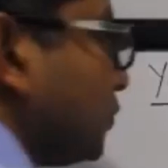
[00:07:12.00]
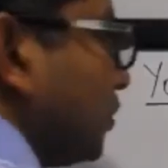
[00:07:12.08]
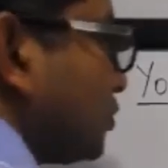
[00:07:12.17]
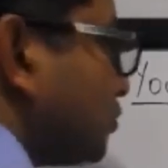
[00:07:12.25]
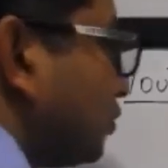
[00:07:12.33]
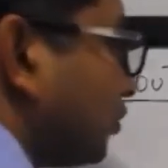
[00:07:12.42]

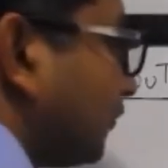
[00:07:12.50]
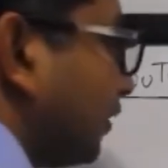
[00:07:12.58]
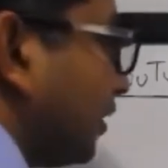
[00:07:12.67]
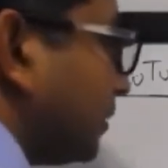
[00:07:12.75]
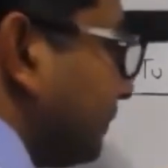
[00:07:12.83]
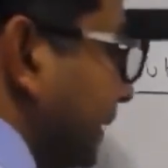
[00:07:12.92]
was sort of
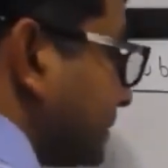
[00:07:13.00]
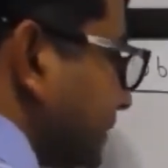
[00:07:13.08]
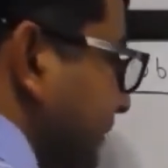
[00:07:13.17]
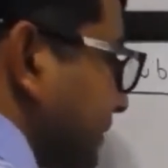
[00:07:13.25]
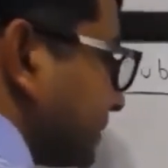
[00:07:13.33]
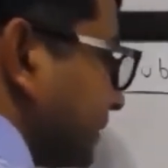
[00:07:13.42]
our
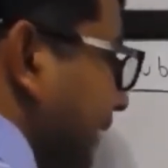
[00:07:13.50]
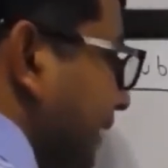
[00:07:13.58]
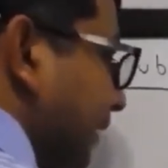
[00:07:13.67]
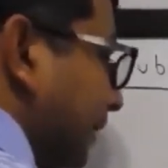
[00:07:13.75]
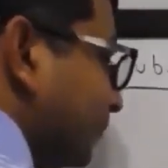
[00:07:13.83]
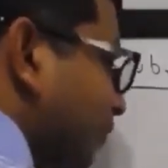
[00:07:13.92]
basics,
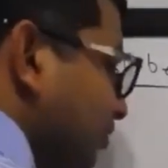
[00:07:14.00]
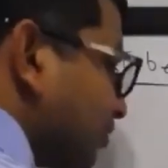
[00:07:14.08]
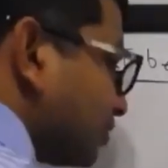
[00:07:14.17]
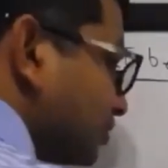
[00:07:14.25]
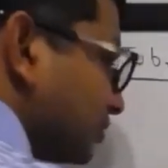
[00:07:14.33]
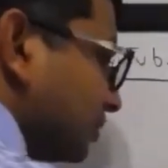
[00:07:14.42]
and I'm gonna
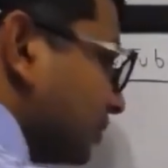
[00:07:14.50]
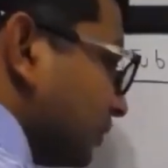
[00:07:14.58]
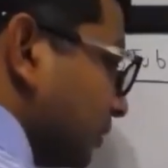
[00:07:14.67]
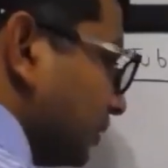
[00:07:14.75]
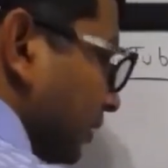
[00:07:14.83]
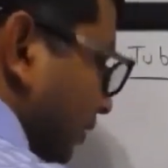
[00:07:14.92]
just
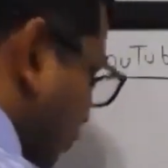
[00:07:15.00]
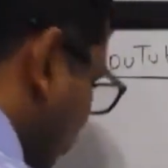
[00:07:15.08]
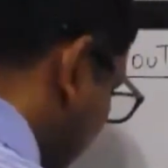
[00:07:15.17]
do